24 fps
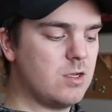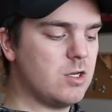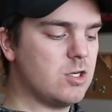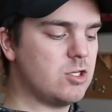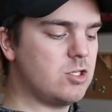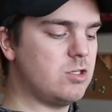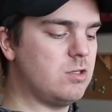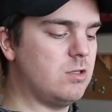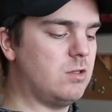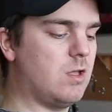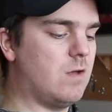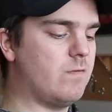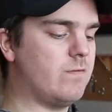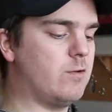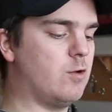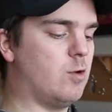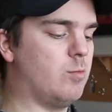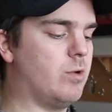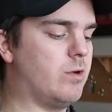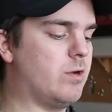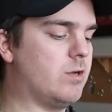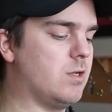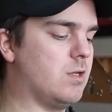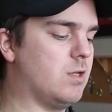she loved
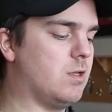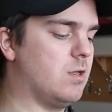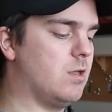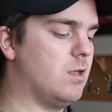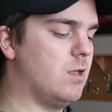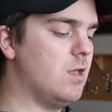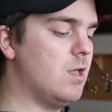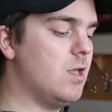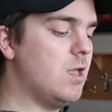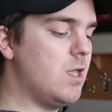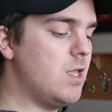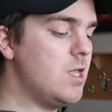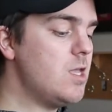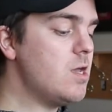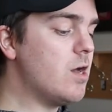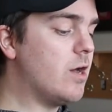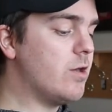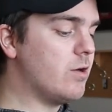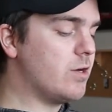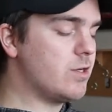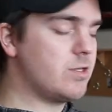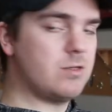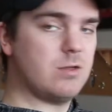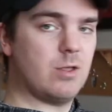nobody. He
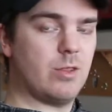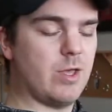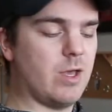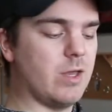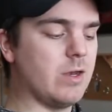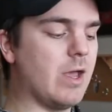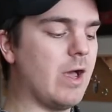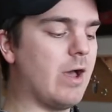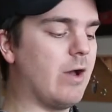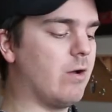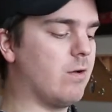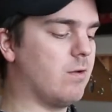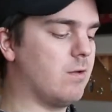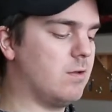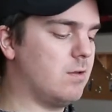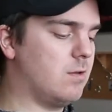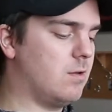understood that now.